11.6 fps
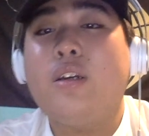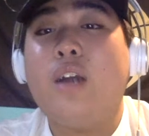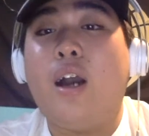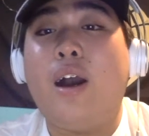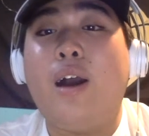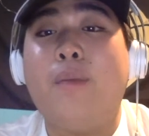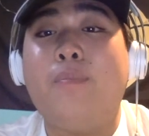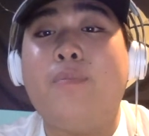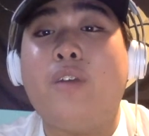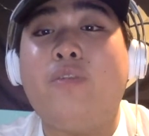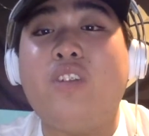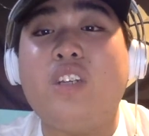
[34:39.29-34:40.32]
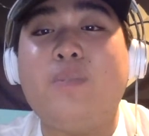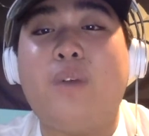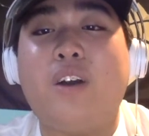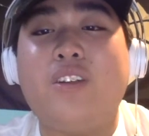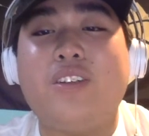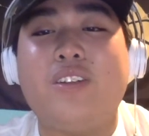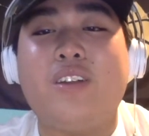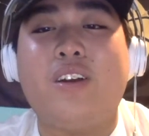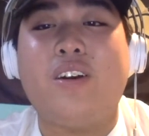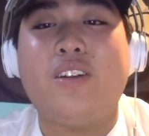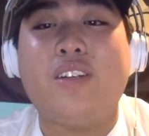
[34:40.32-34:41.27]
a few spots
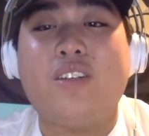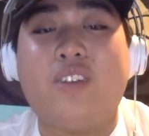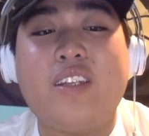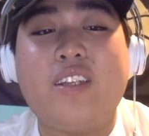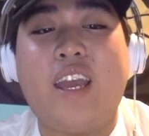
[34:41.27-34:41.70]
on this list,